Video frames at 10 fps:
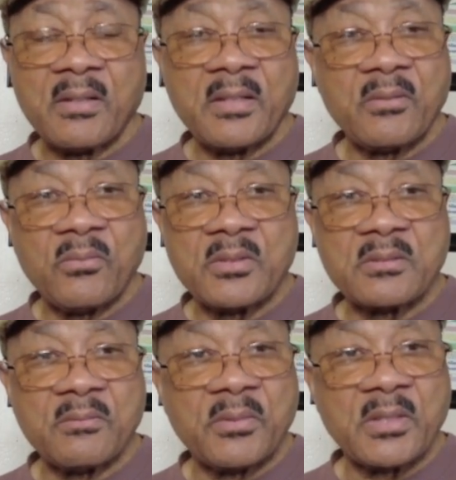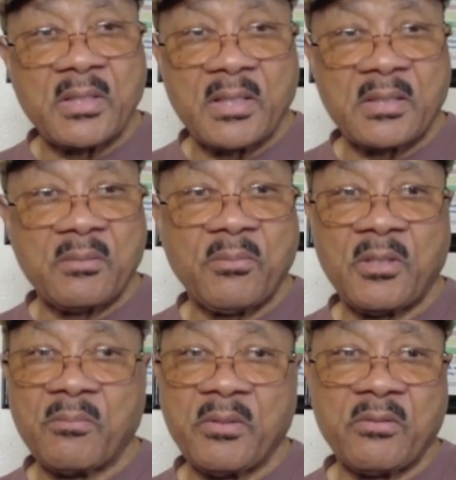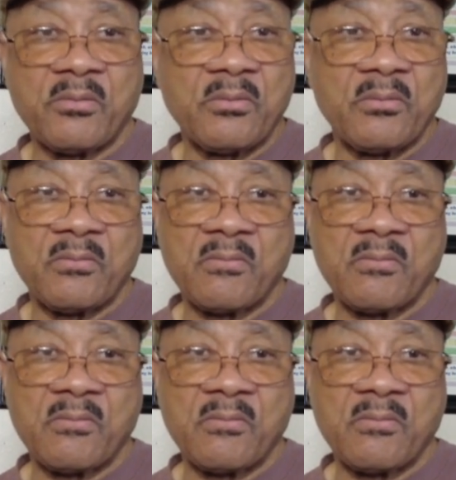And it wasn't but God that brought me through.